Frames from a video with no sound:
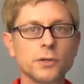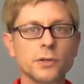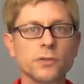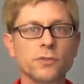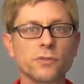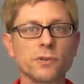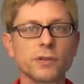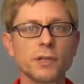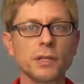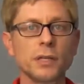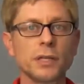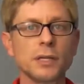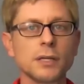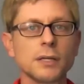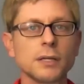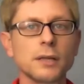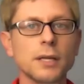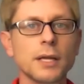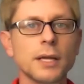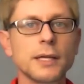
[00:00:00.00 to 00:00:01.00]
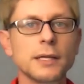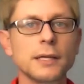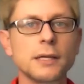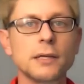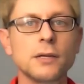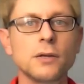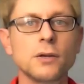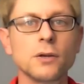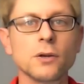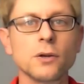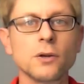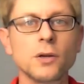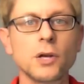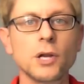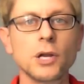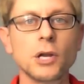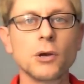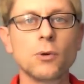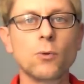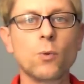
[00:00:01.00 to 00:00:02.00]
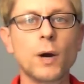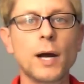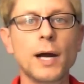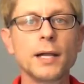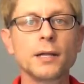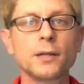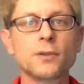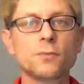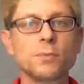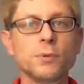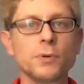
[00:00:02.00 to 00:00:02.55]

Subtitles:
You can see the light here. While it's